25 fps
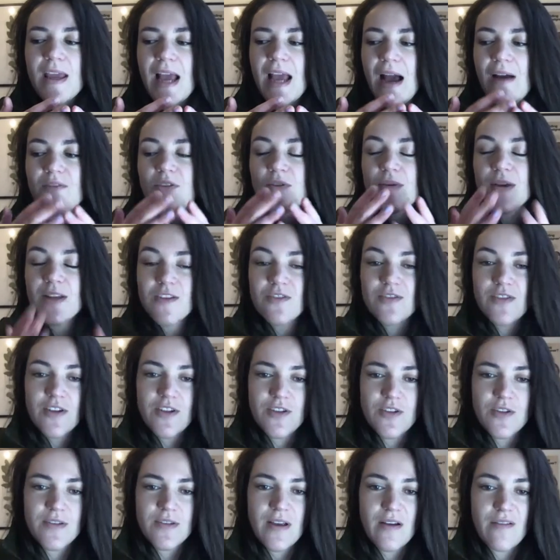have you
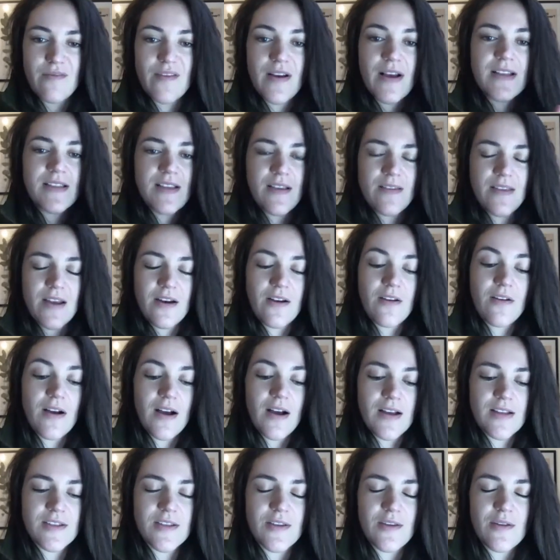introduce yourself first, and then I'll
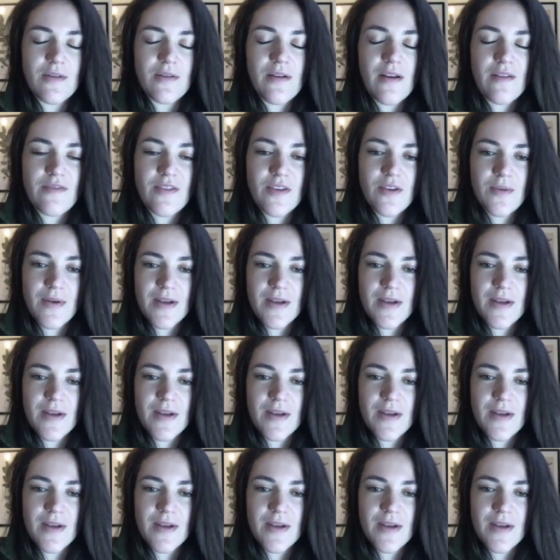ask you a few